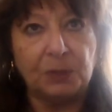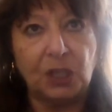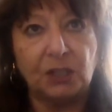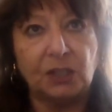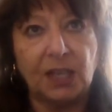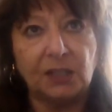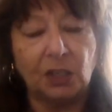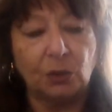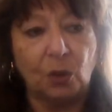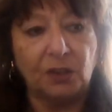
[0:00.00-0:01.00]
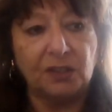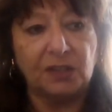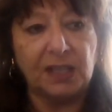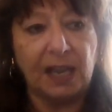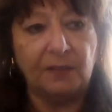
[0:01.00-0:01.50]
Jesus as their Lord and
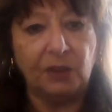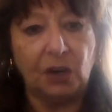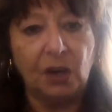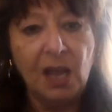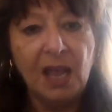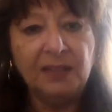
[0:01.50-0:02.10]
Savior,